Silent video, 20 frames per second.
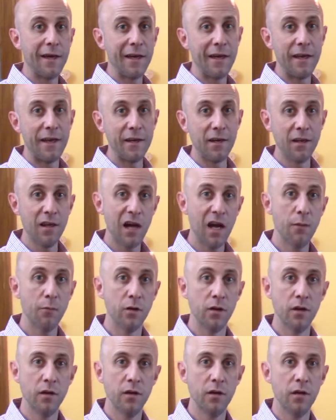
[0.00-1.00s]
and
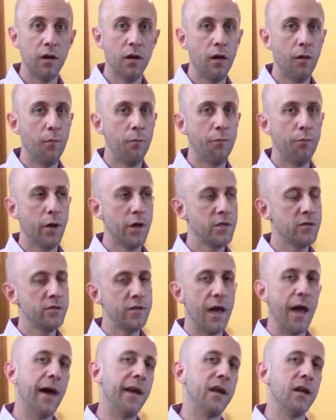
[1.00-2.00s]
elaborate by
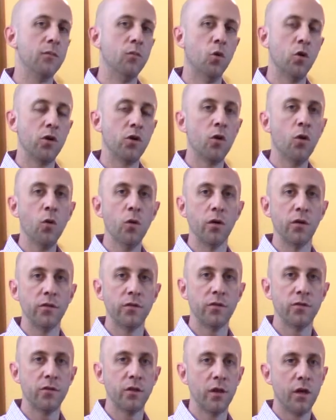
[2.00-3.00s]
just adding more
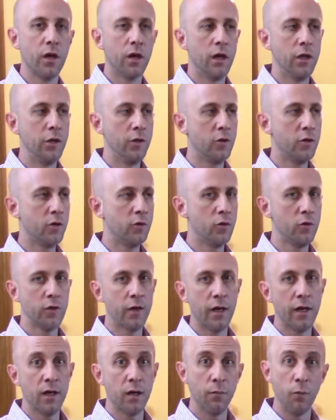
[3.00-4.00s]
chords. And you can do
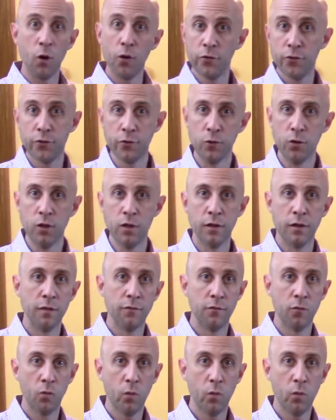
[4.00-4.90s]
that a multitude of different